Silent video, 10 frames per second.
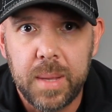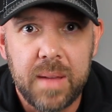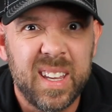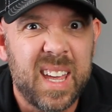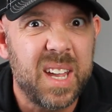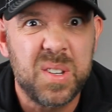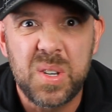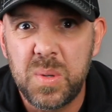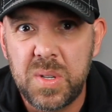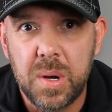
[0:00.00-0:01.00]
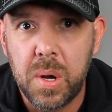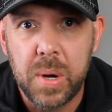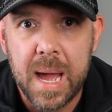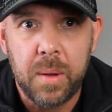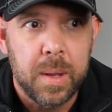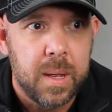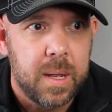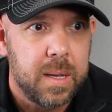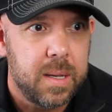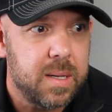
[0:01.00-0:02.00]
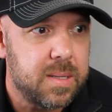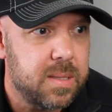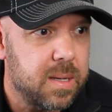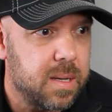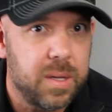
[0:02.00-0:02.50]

having gain 2 zeroed out is,